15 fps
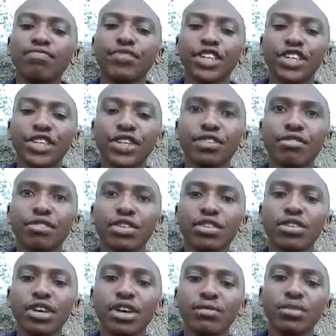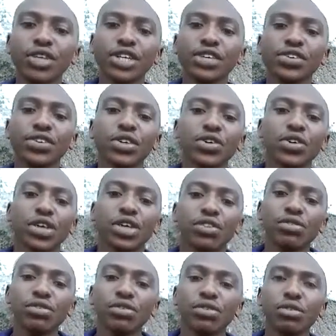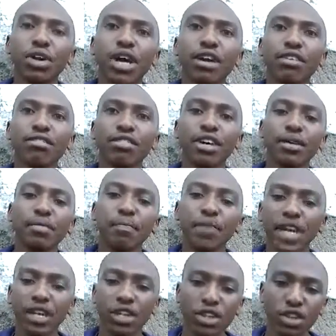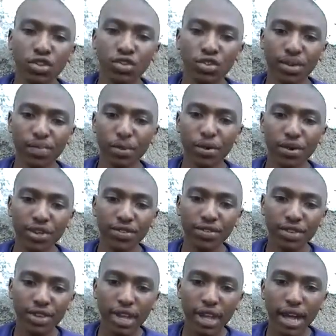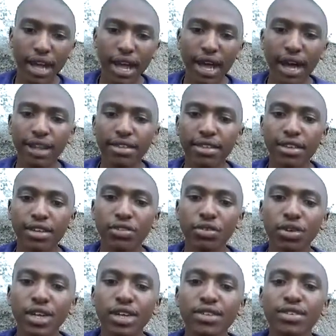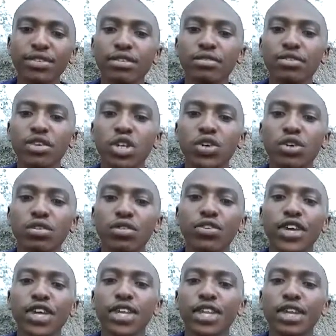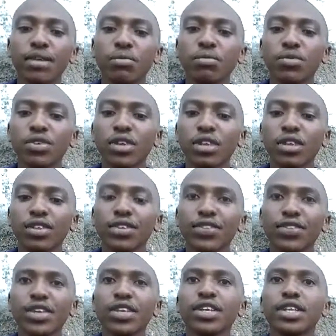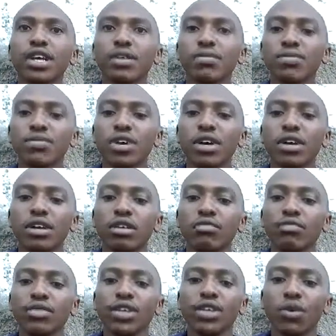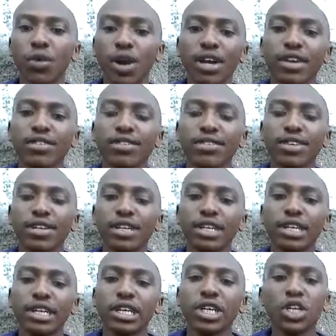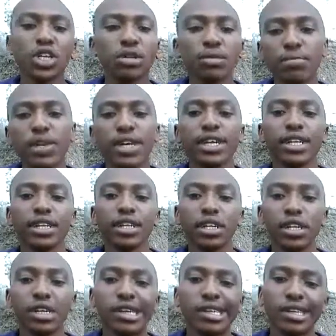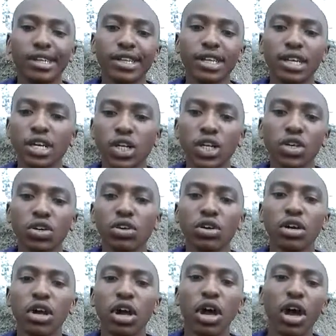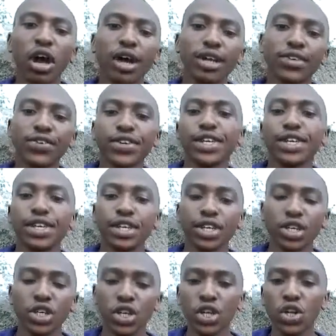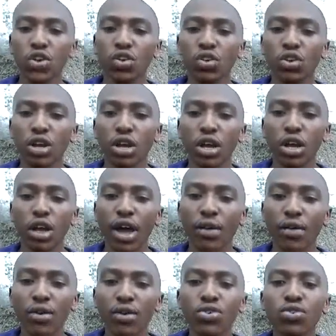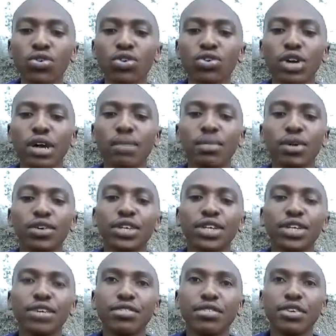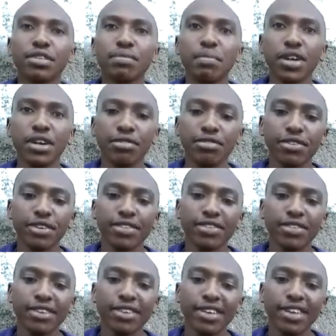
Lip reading: In this video, I'm just going to cover mainly 3 points. The first one is definition of key terms. Those key terms are the ones in international blending and international trading in general. I will also talk about different benefits